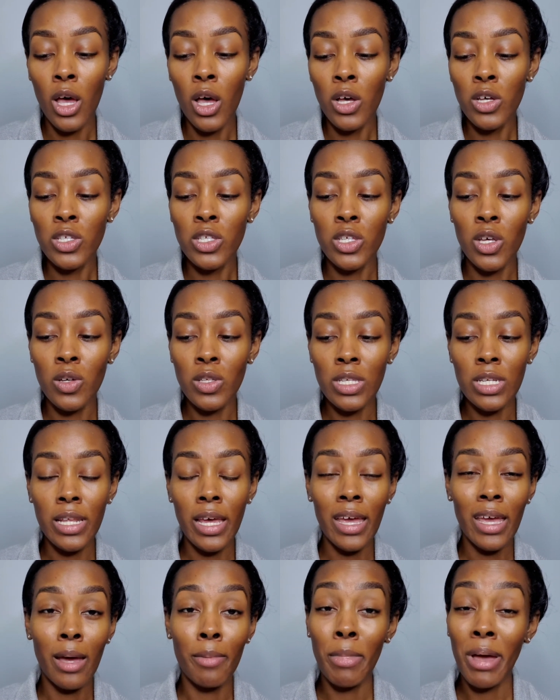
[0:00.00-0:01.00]
So
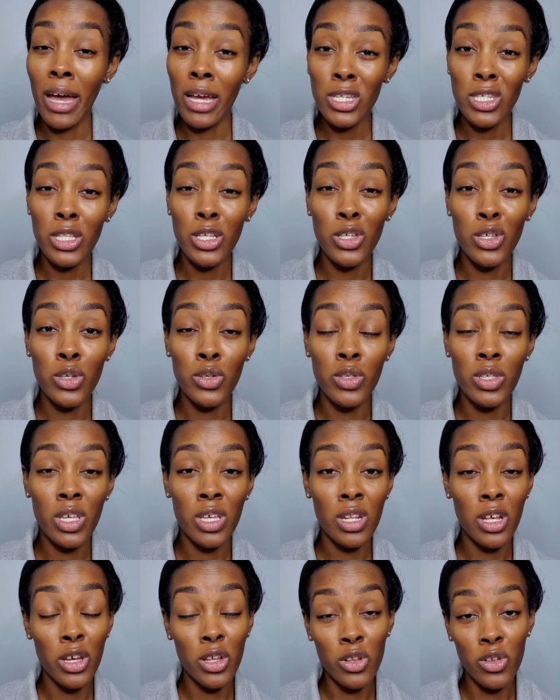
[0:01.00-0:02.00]
today I'm actually
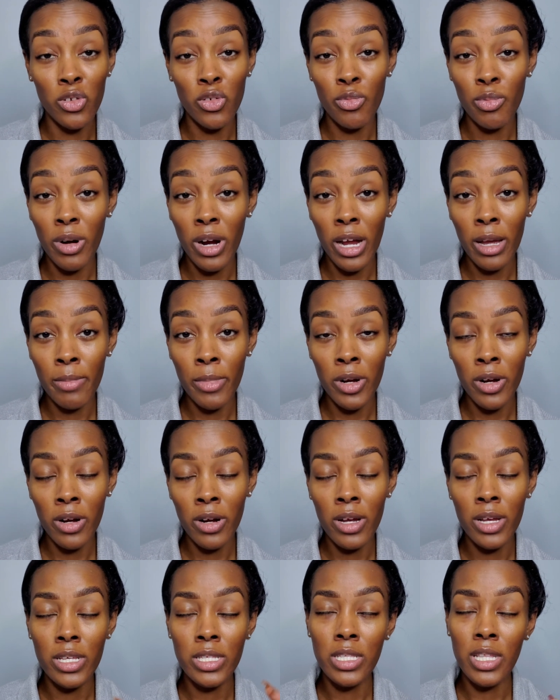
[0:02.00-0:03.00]
using a new
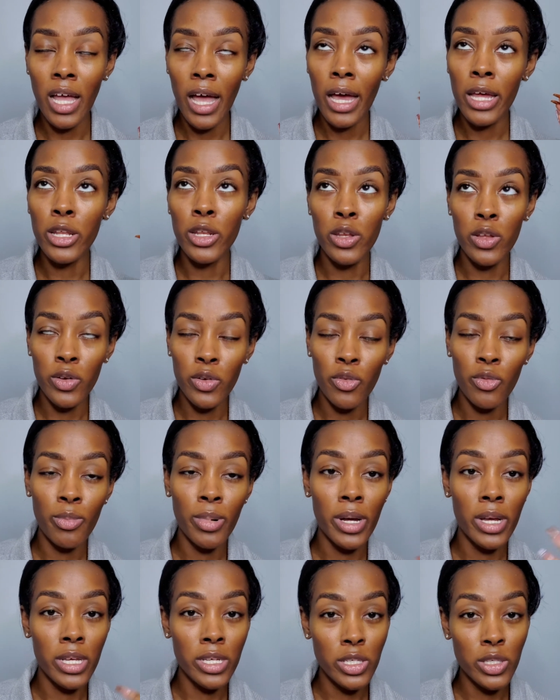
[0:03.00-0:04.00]
primer. It's not new,
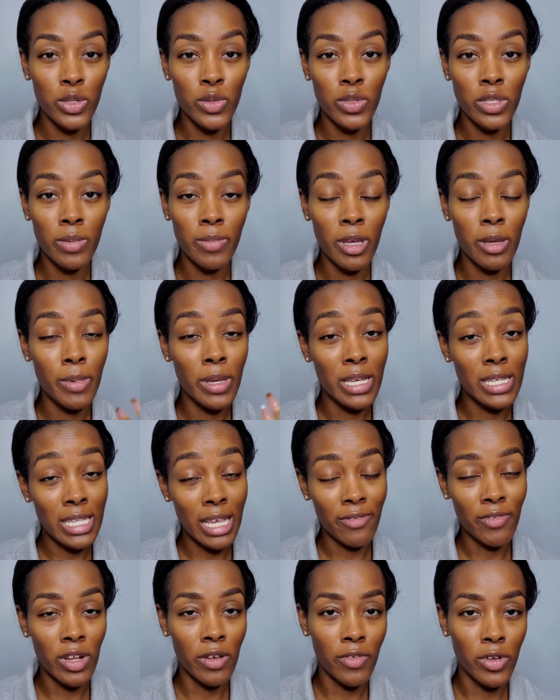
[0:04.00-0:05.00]
but it's new to me because
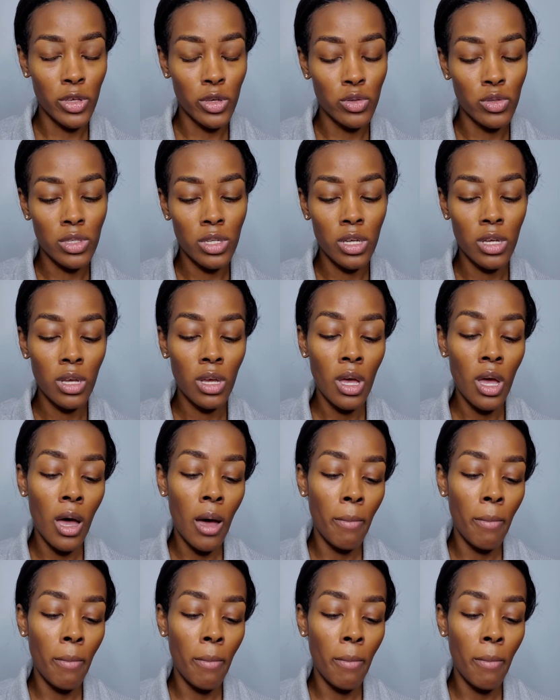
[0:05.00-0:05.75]
I've never used it.